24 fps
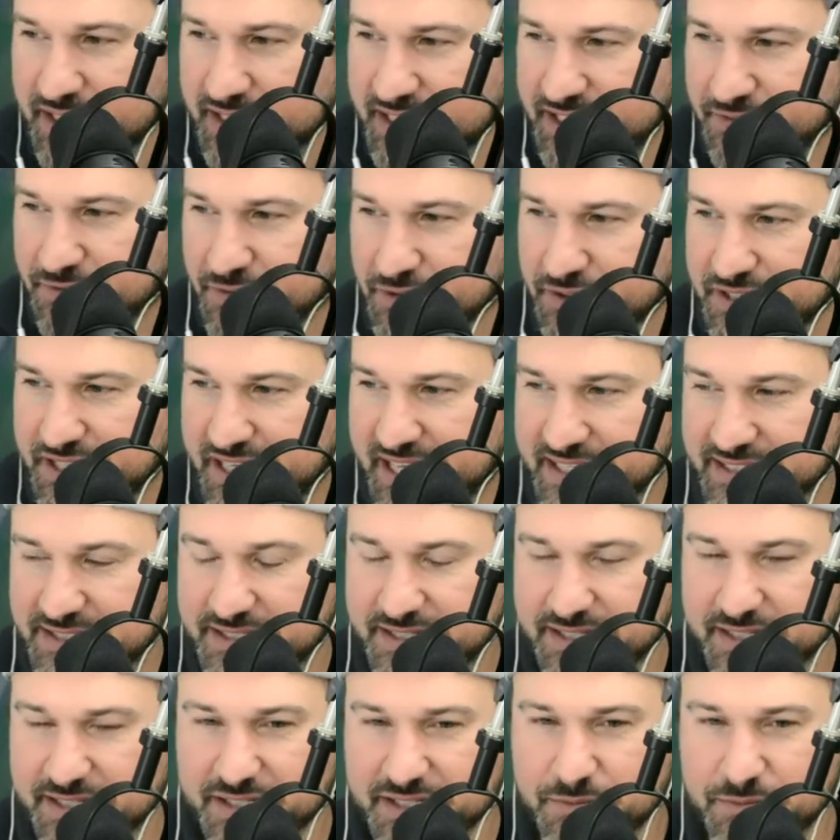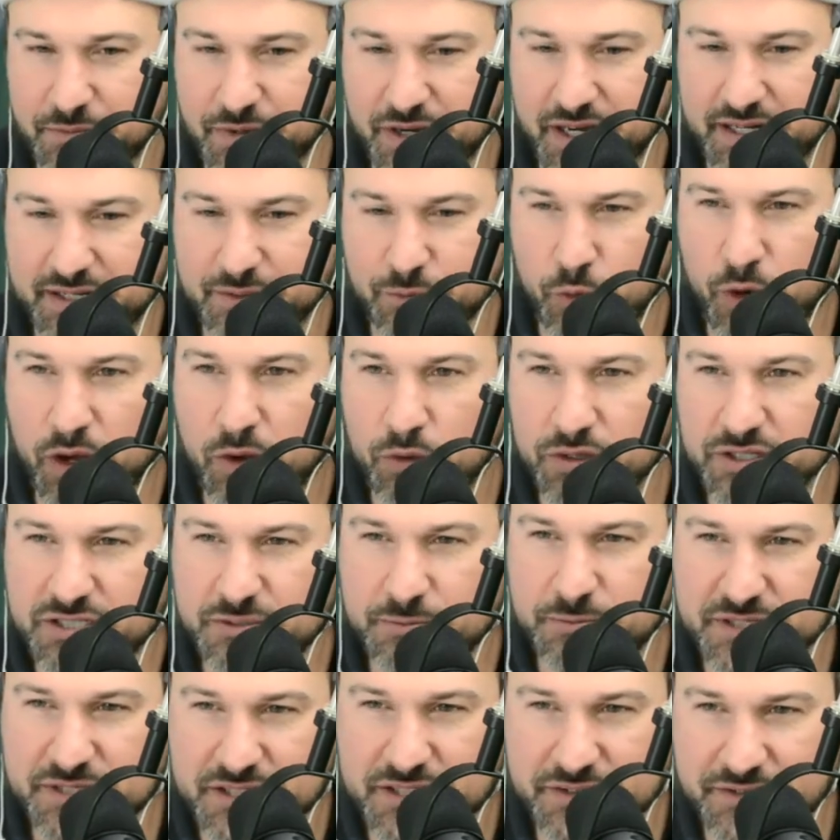different dances, but yeah. what was
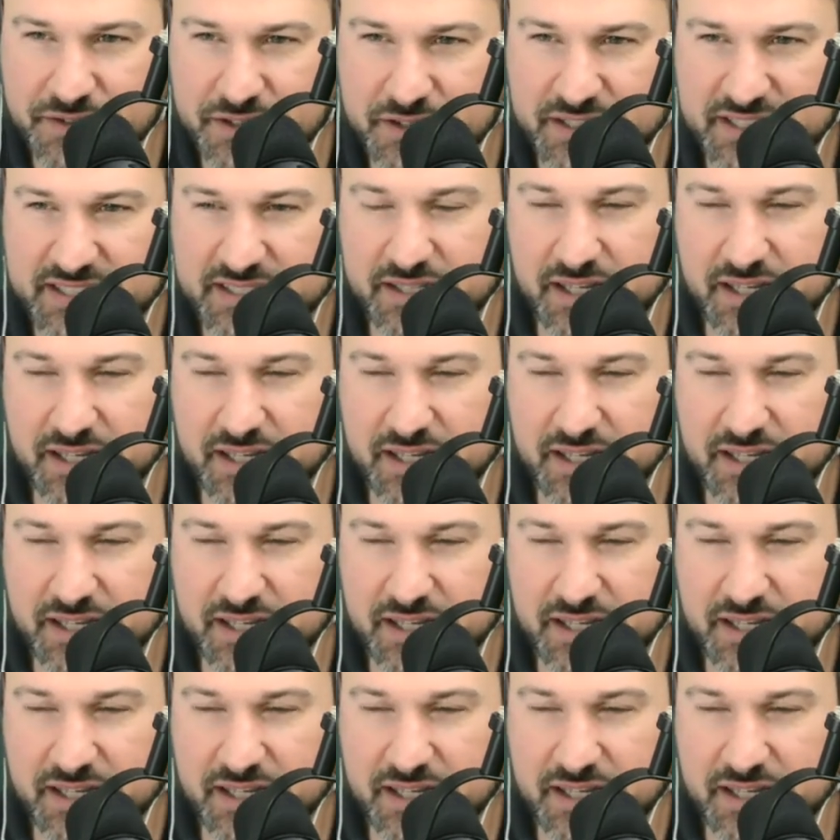specifically